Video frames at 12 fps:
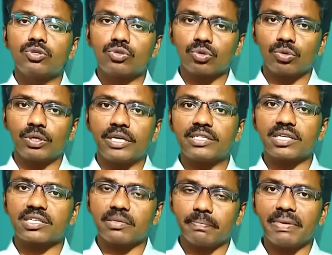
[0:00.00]
So it's
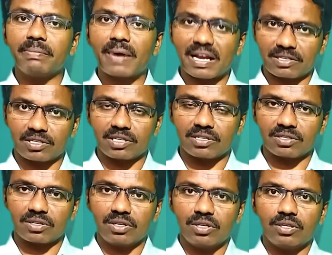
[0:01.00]
a simple past
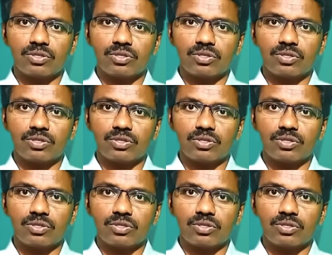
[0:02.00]
tense.